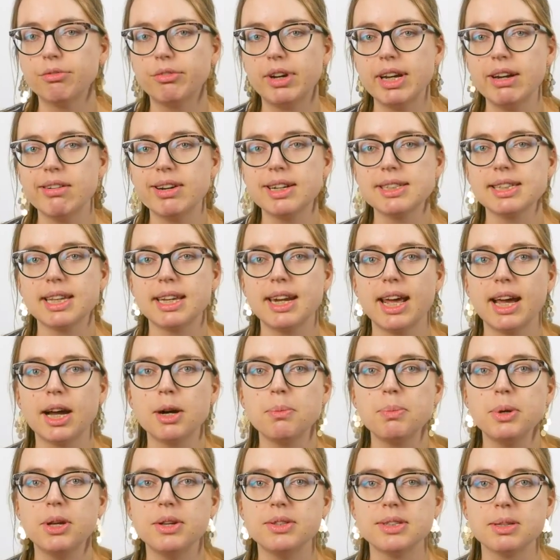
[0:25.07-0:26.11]
redirects can
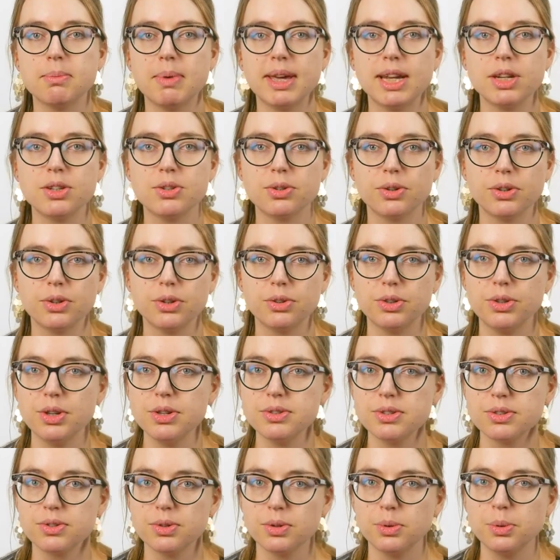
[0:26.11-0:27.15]
help you to make sure your
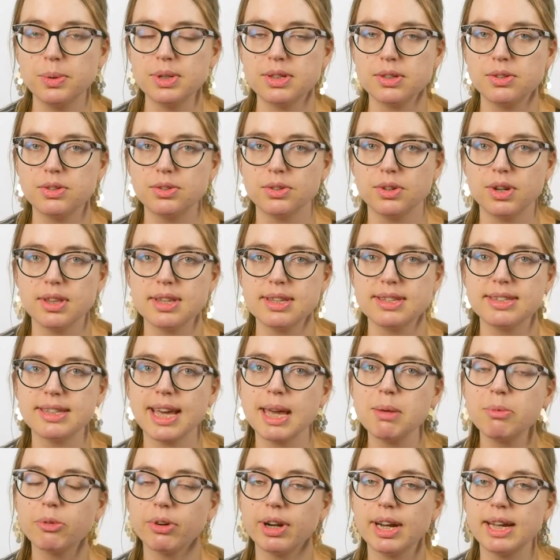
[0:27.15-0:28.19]
users always enjoy the
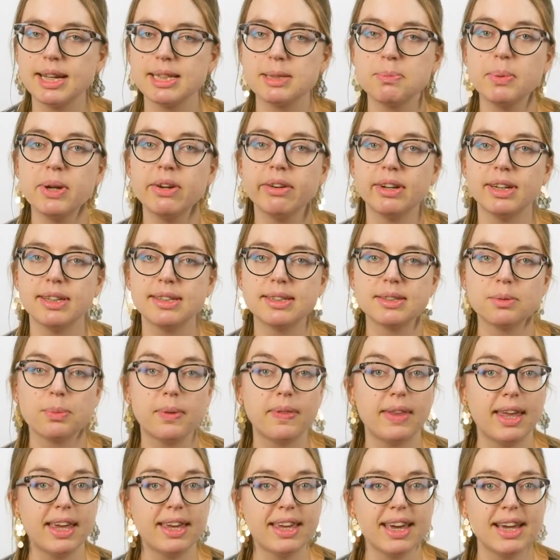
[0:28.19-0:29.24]
same great experience when
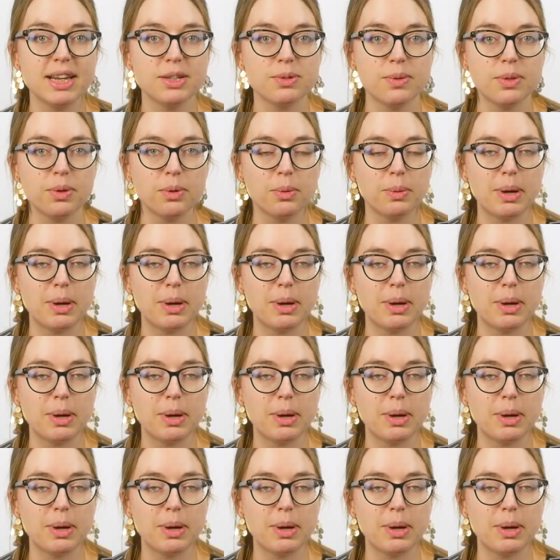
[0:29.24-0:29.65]
they engage with your